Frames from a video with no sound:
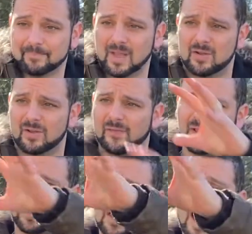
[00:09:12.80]
you can
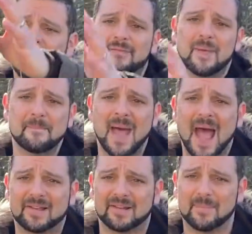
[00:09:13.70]
feel a lot of the
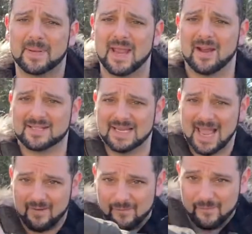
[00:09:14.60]
mass up here to
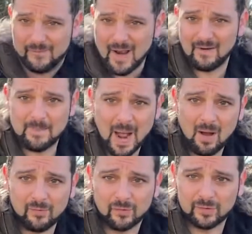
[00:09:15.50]
get very
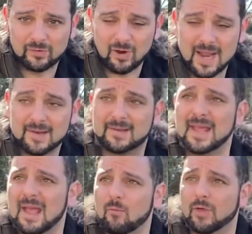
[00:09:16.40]
powerful strikes
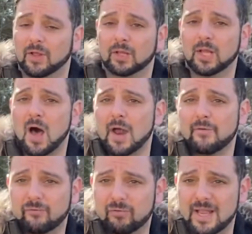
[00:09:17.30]
with a lot
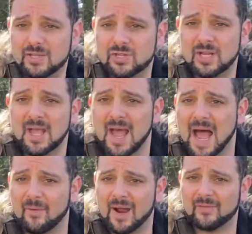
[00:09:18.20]
of reach.
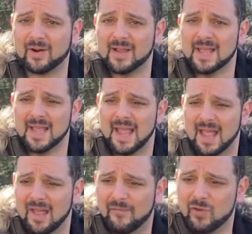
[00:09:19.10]
However,
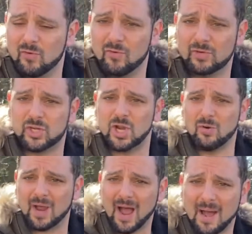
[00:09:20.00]
if you
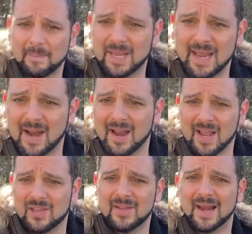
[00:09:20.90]
choke up here,
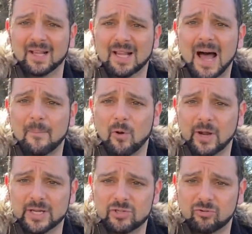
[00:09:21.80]
you get a lot more
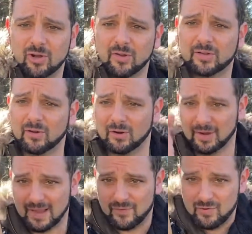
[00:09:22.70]
control. So
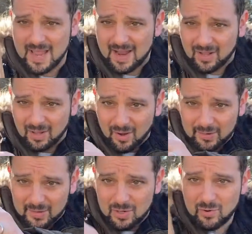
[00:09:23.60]
if you get
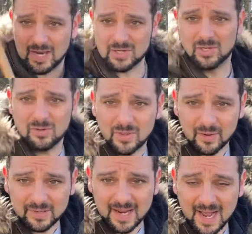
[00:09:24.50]
close, you can do
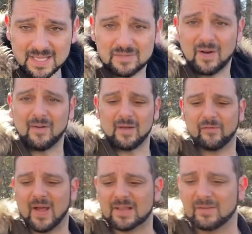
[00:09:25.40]
those cuts very
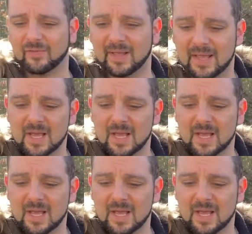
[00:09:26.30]
effectively.